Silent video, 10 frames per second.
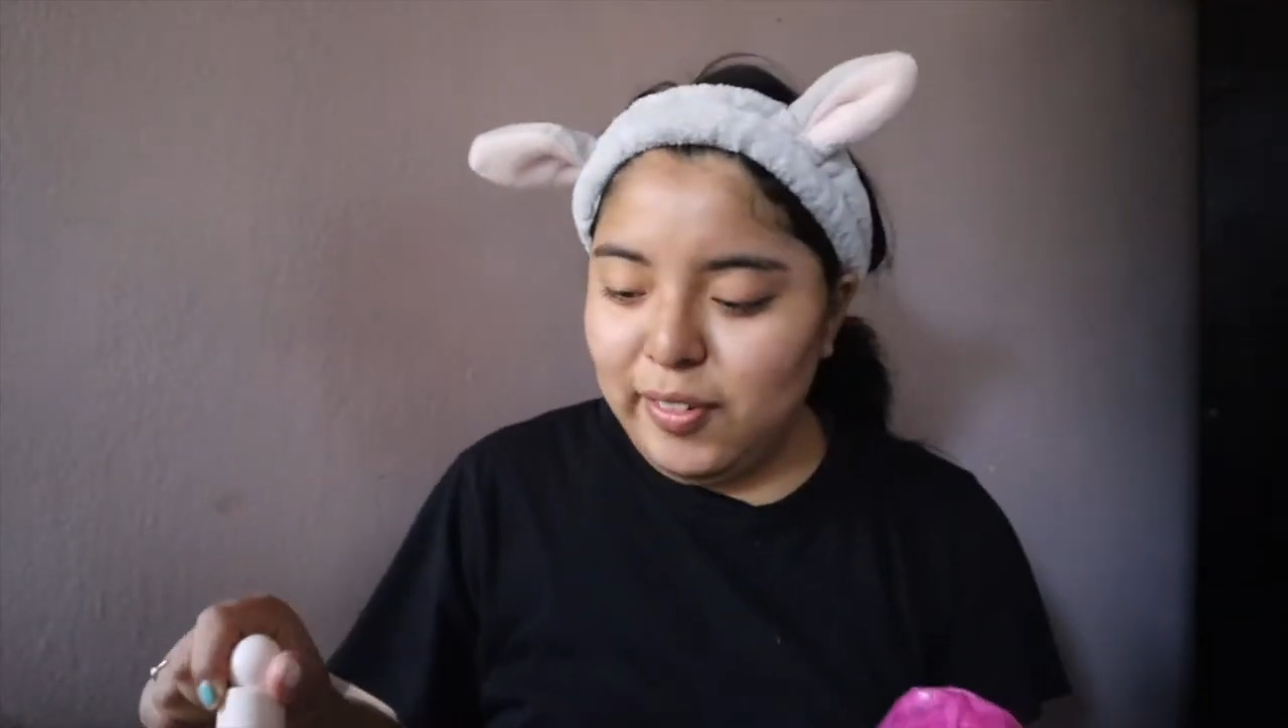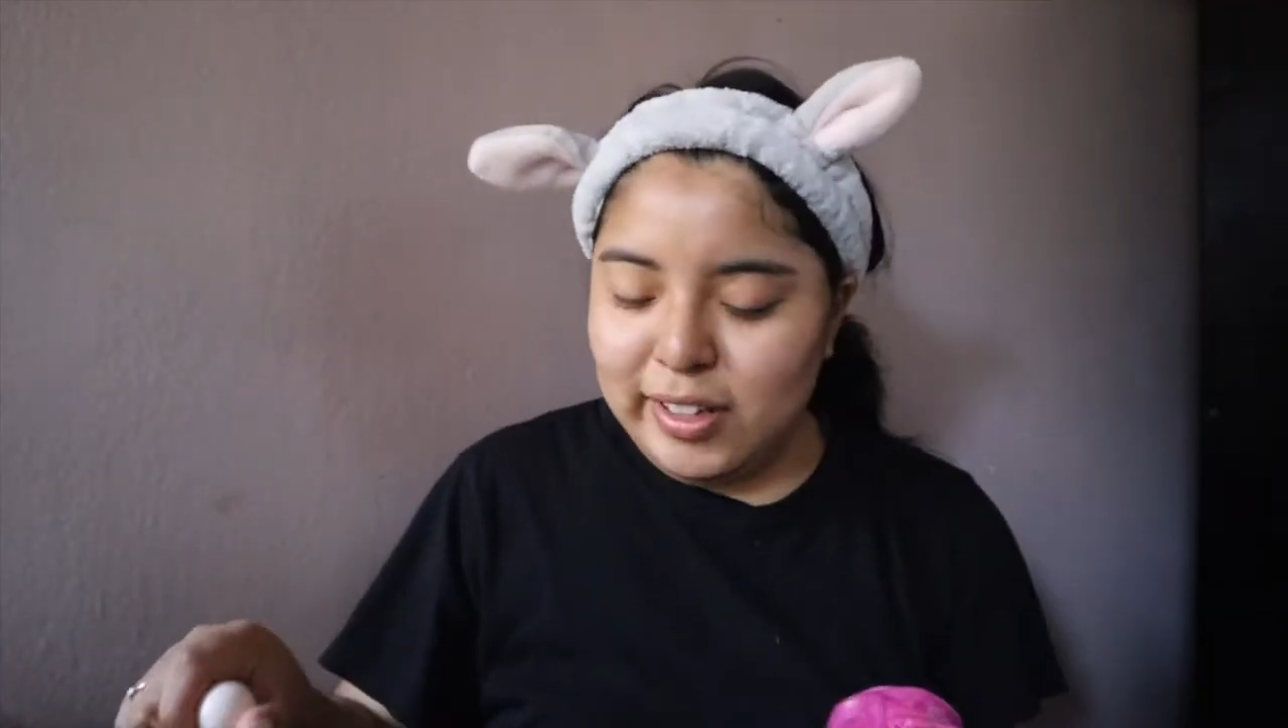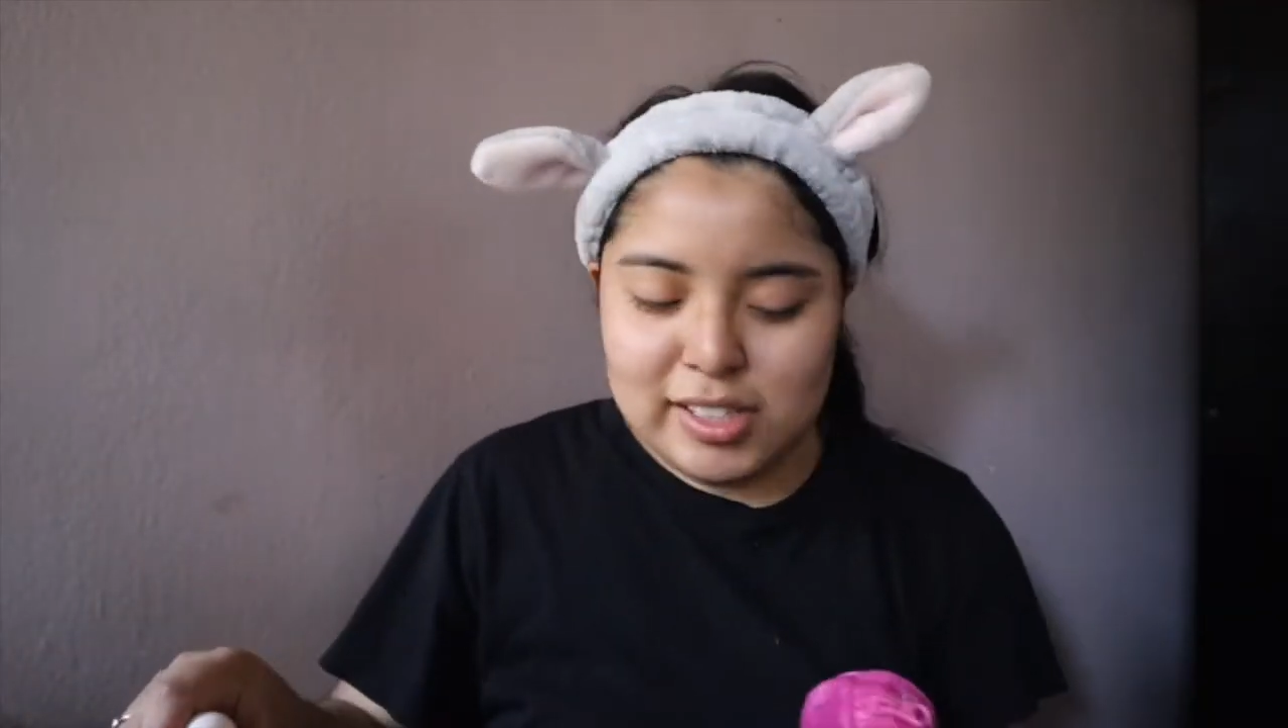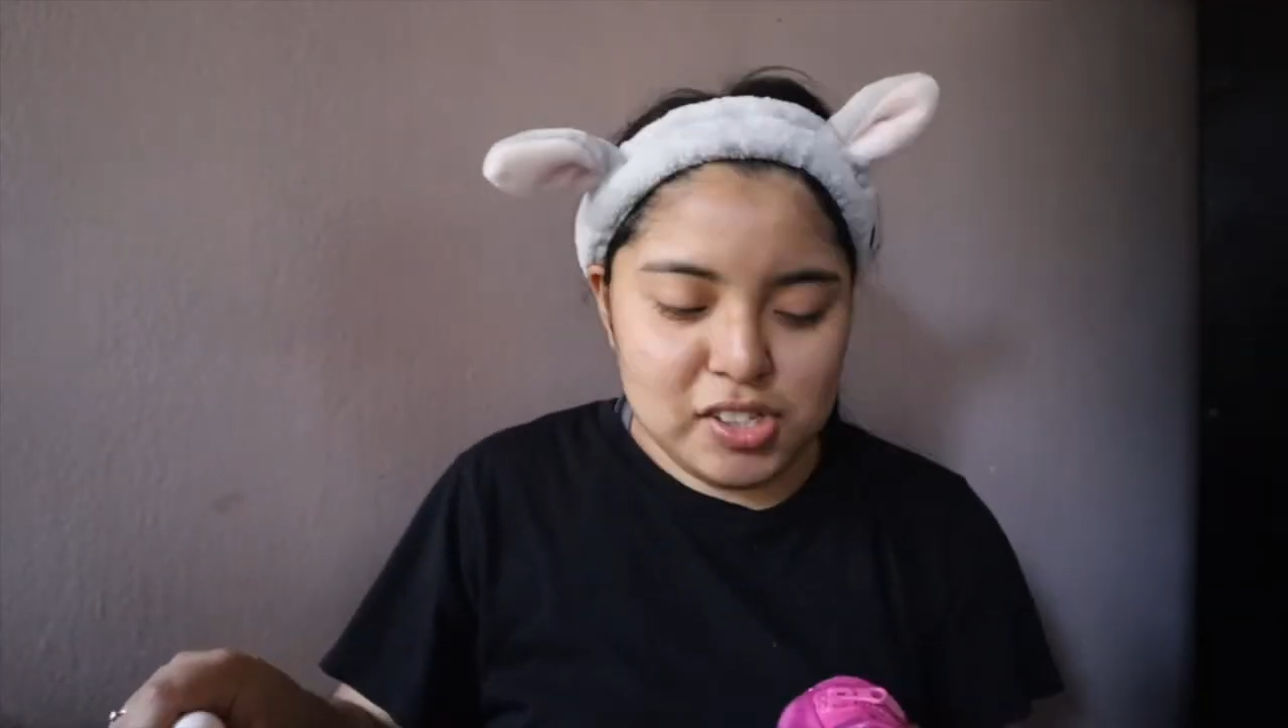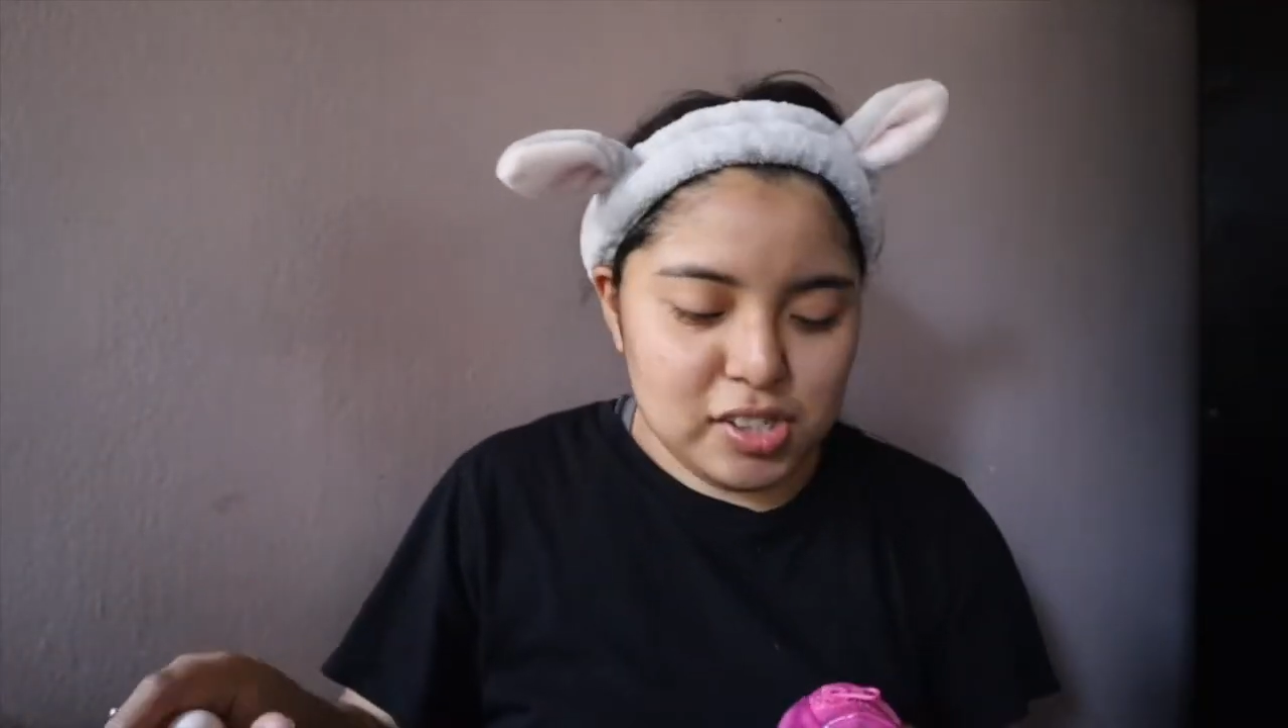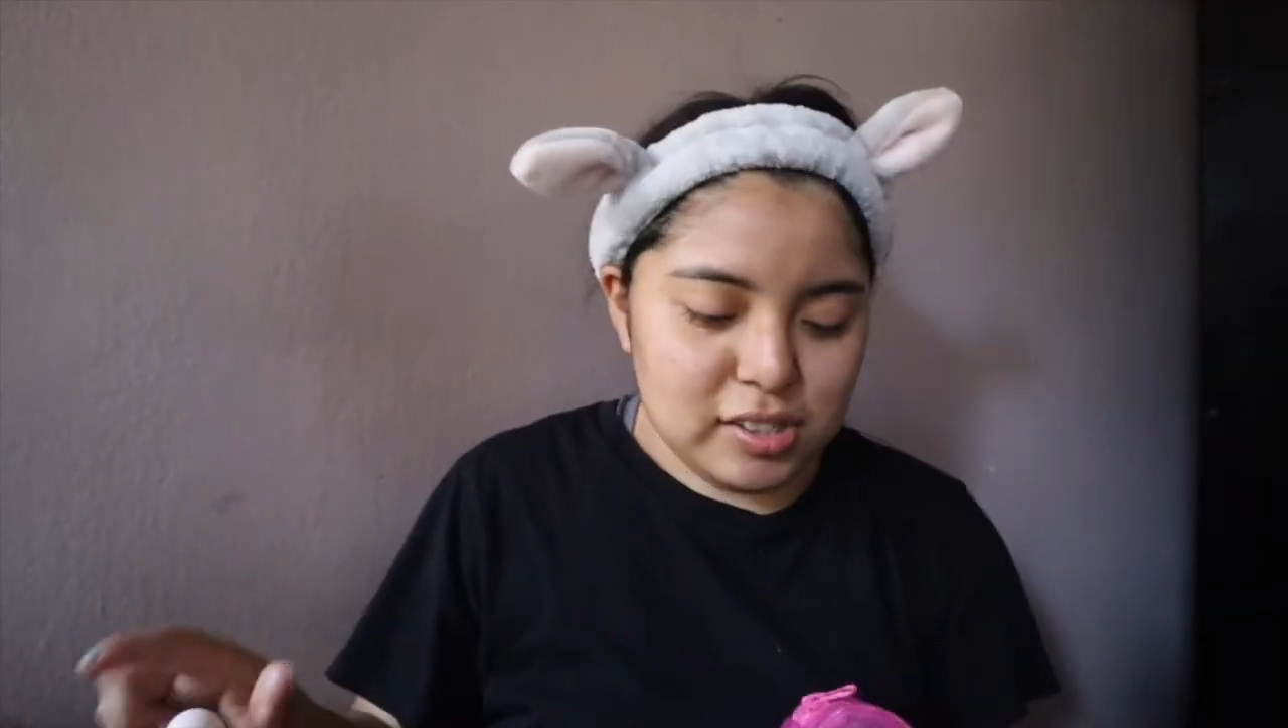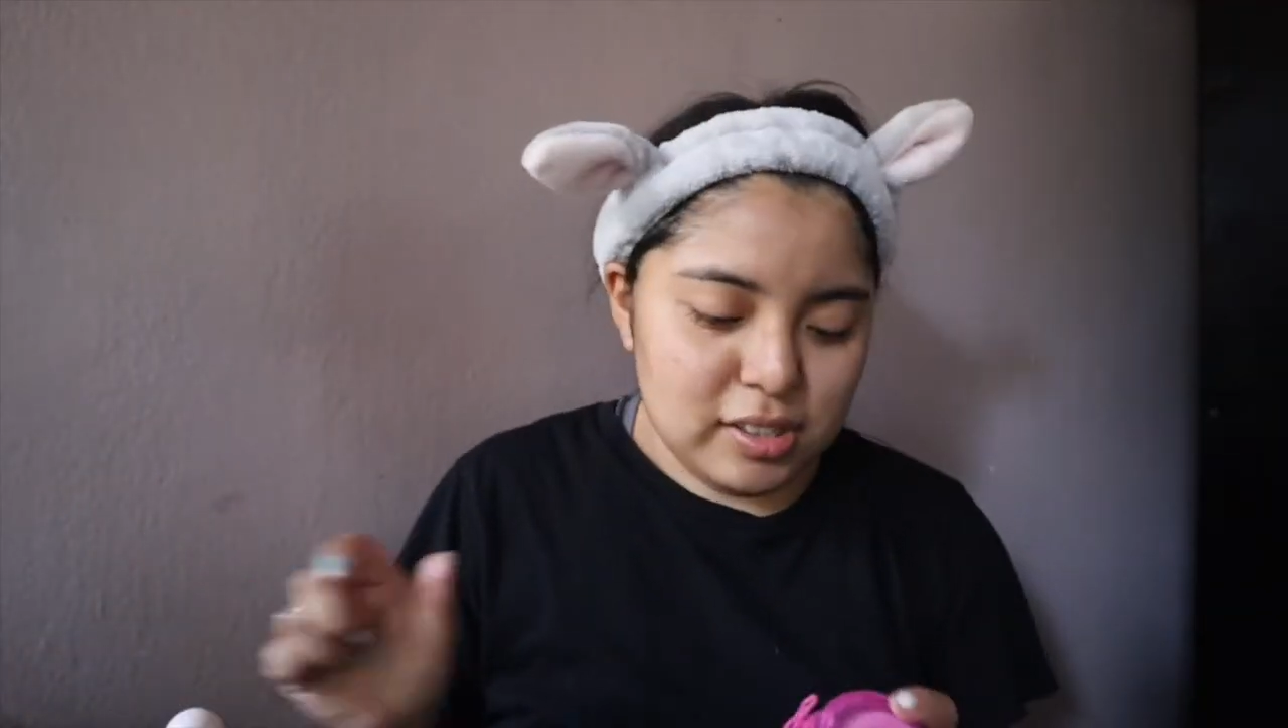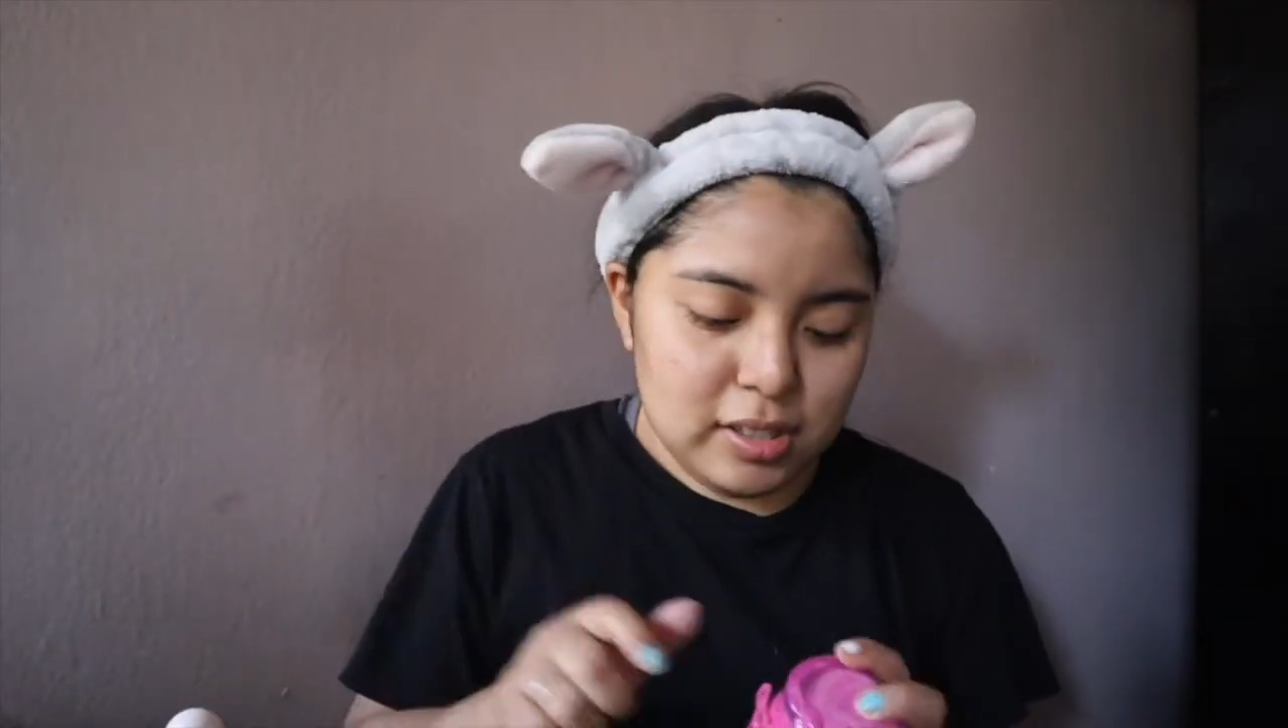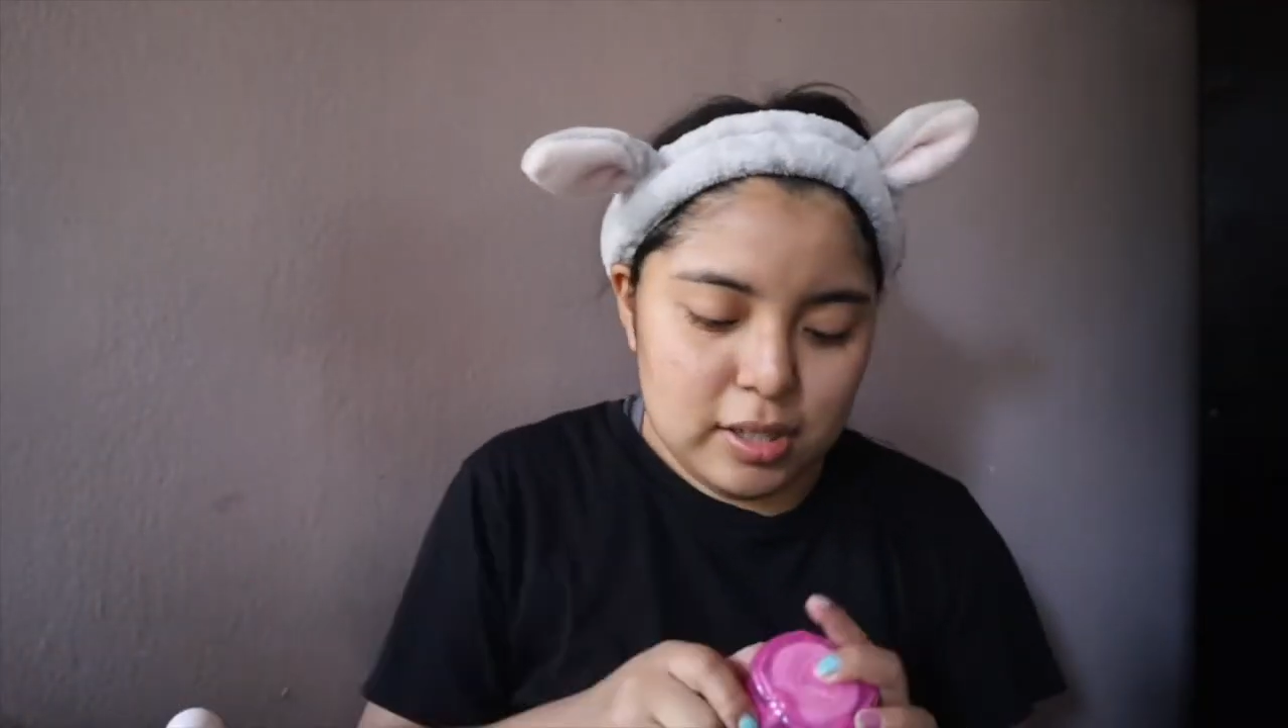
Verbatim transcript: foundation,